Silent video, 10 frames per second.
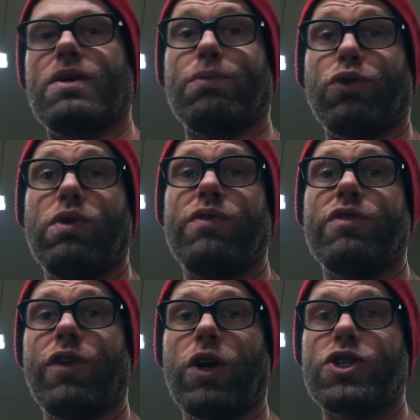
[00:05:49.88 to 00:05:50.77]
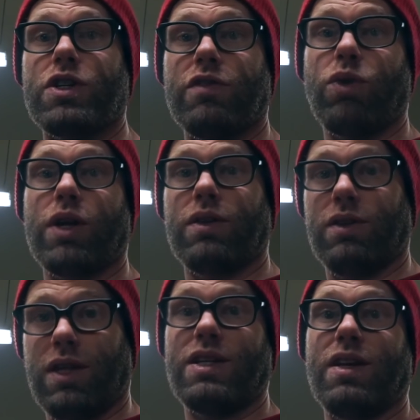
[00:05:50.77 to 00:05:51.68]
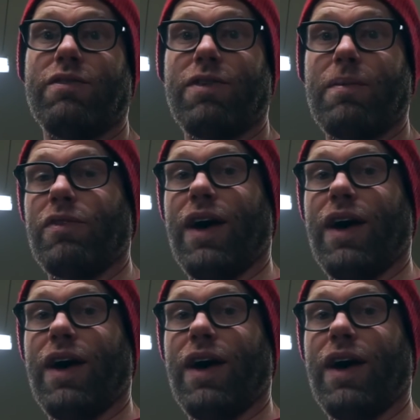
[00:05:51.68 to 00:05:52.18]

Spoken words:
an improved version of what they did from the